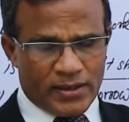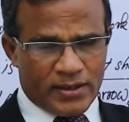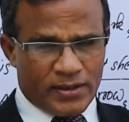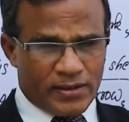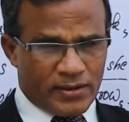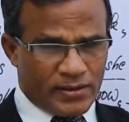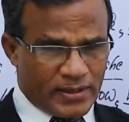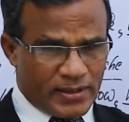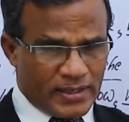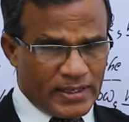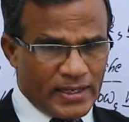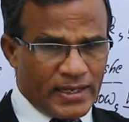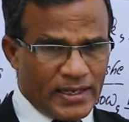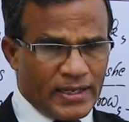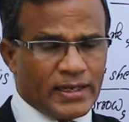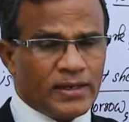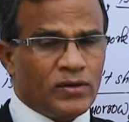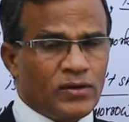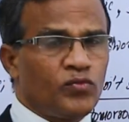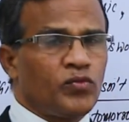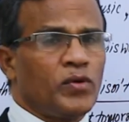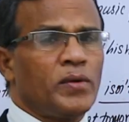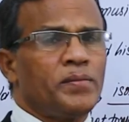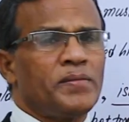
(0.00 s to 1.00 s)
real
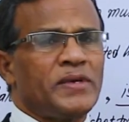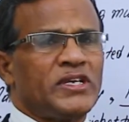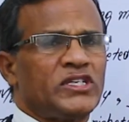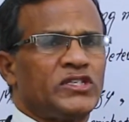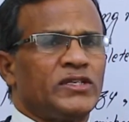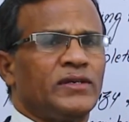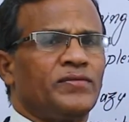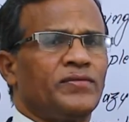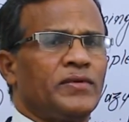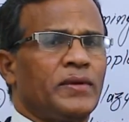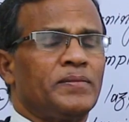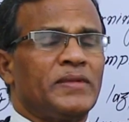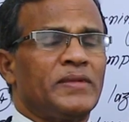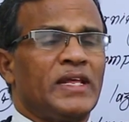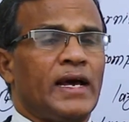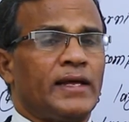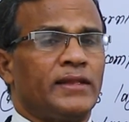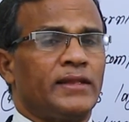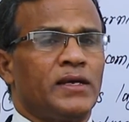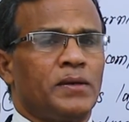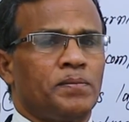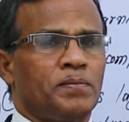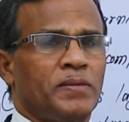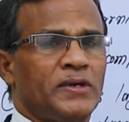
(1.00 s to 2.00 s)
information from the
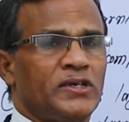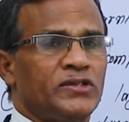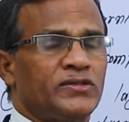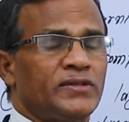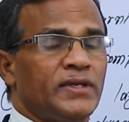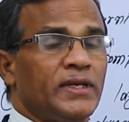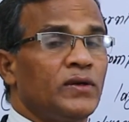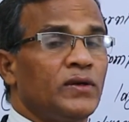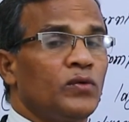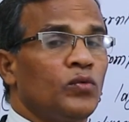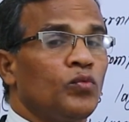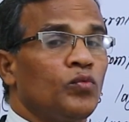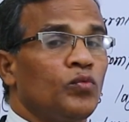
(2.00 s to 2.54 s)
other person,